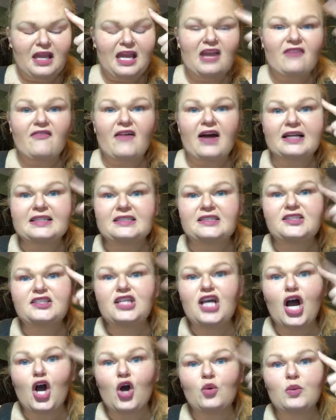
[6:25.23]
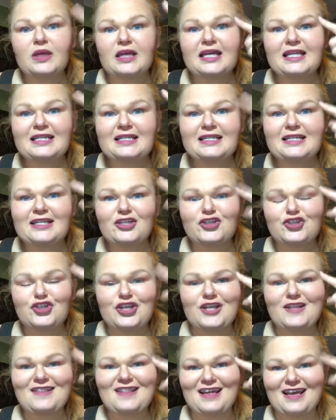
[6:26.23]
If I don't
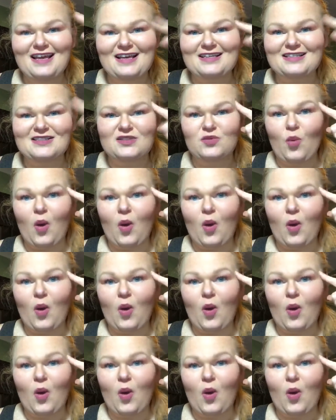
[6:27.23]
condition this